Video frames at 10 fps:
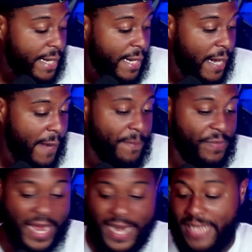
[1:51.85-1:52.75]

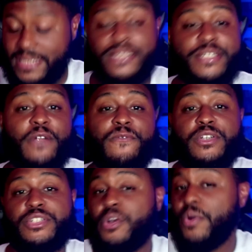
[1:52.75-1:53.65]
And that's as cheerful
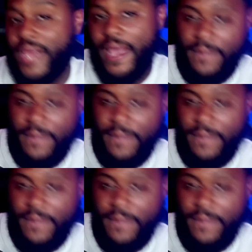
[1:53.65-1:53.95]
as you're gonna get